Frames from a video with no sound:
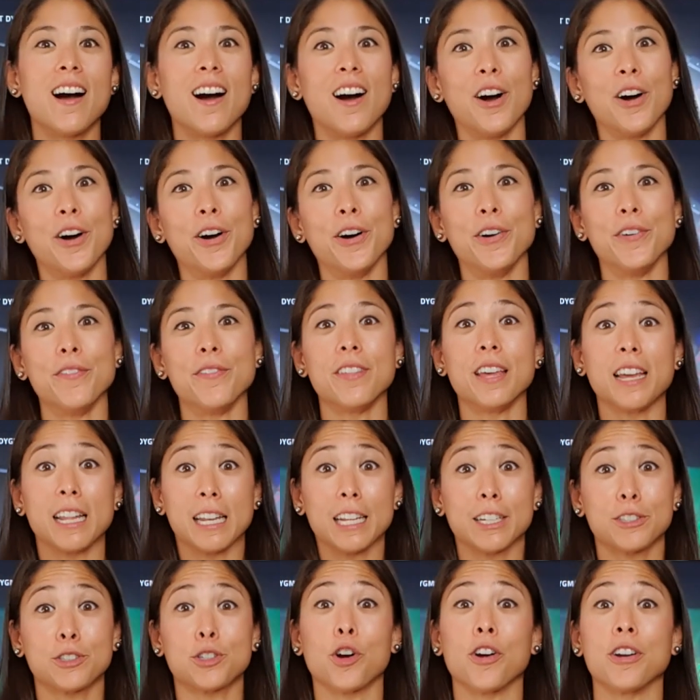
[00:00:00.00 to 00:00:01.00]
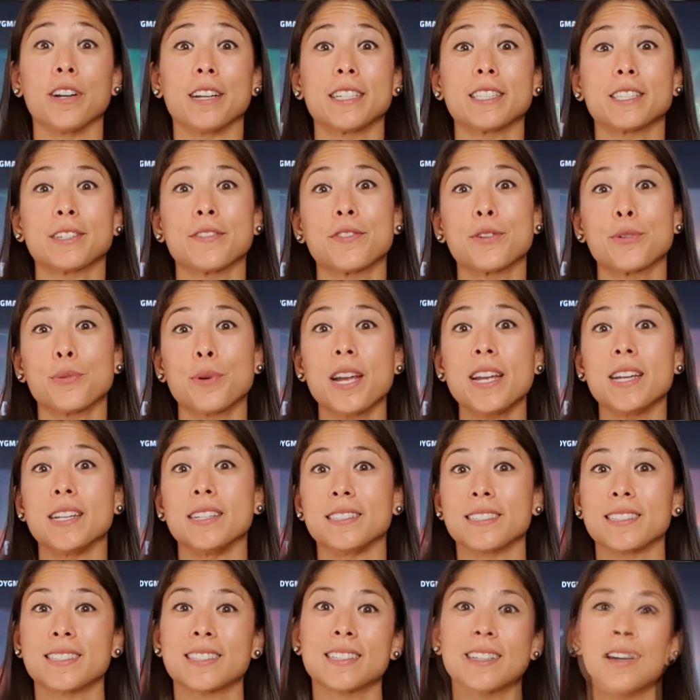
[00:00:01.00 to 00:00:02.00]
of the electronics of the
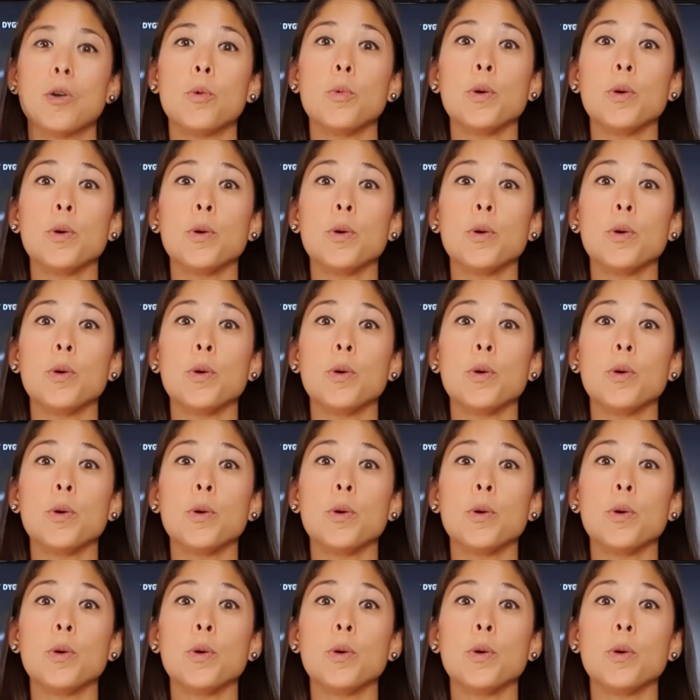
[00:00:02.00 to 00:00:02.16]
Raise.